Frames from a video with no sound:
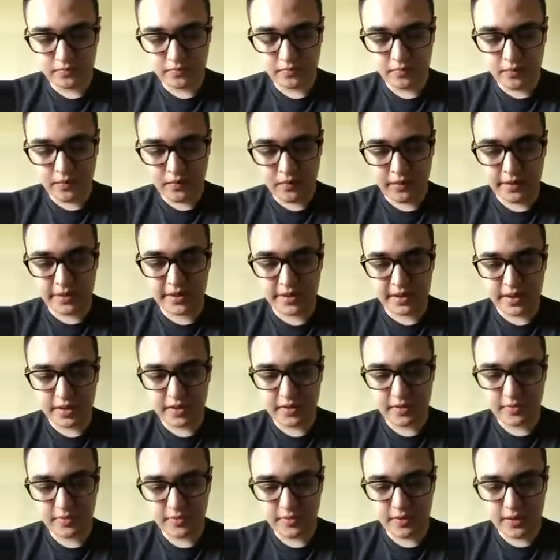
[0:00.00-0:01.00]
Let's see.
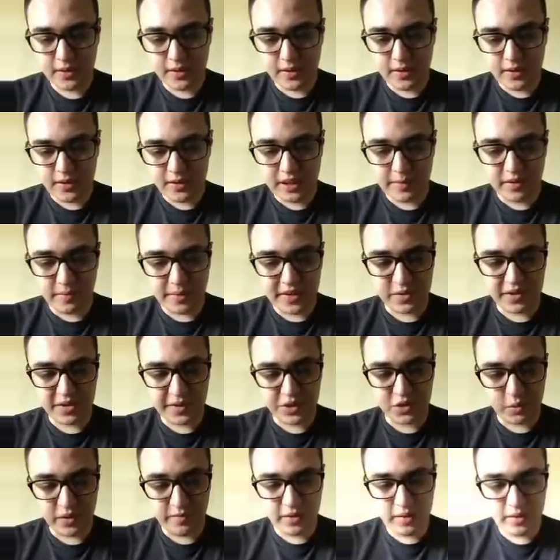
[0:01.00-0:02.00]
Give him the
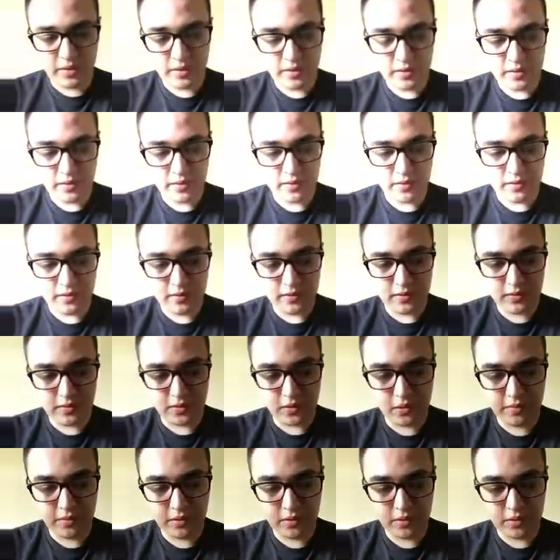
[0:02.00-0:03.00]
special one, maybe? Nope.
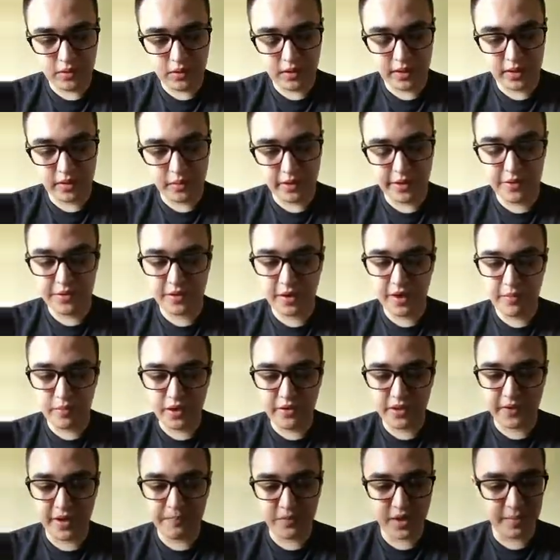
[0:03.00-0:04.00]
You don't want to use?
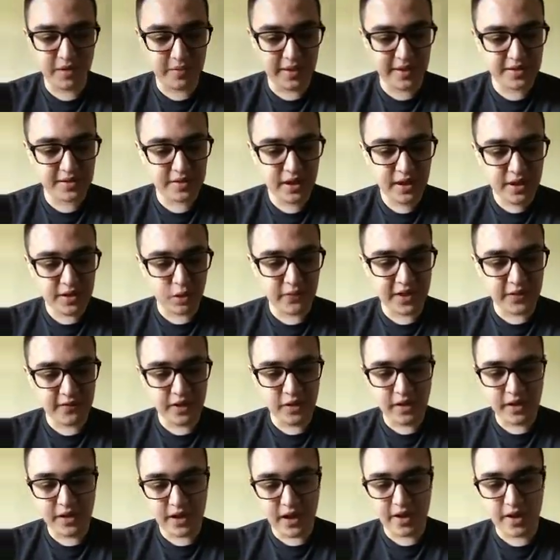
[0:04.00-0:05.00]
Alright, miss. Fury.
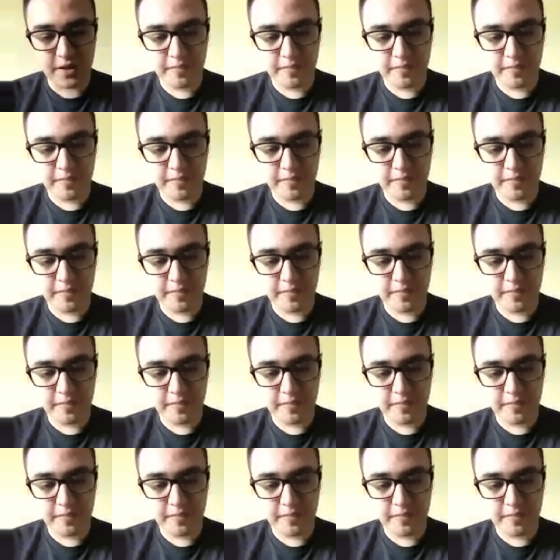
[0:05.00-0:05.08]
Alright.